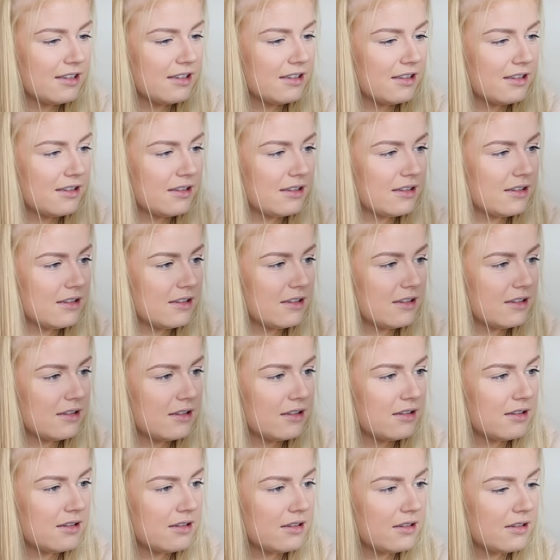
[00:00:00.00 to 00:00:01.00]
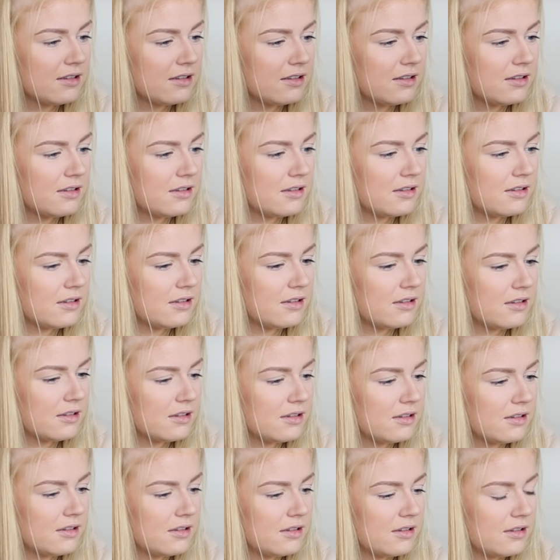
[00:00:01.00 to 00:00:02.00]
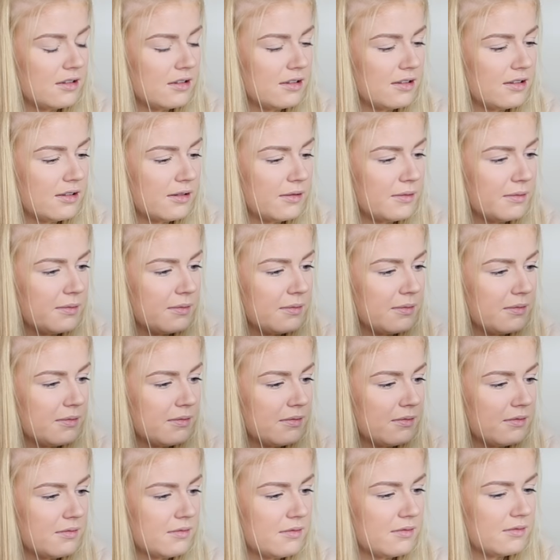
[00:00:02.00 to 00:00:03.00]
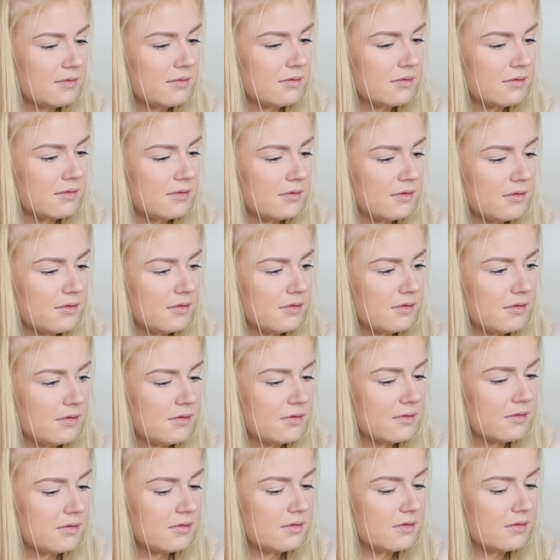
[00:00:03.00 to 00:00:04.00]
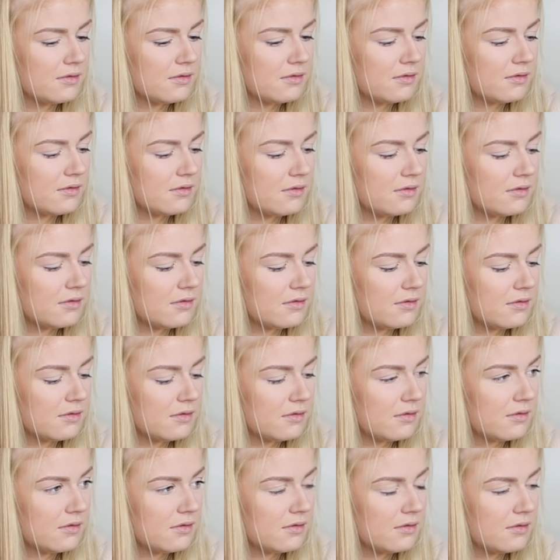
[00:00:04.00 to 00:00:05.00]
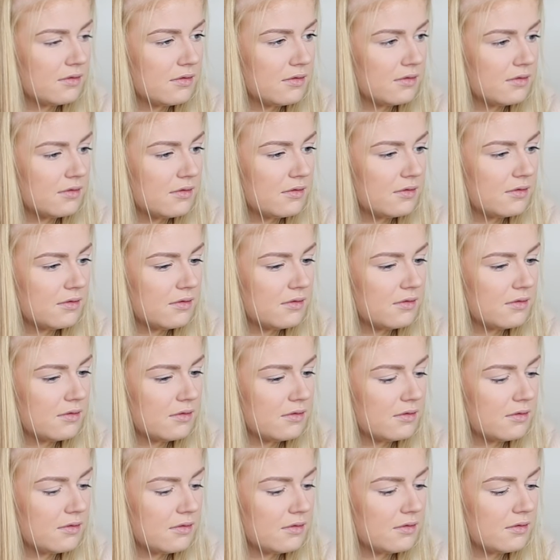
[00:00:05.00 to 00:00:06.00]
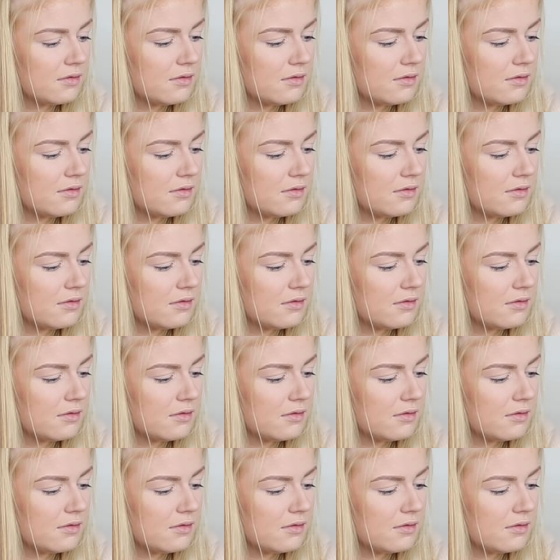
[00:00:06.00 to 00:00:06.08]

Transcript: (silent)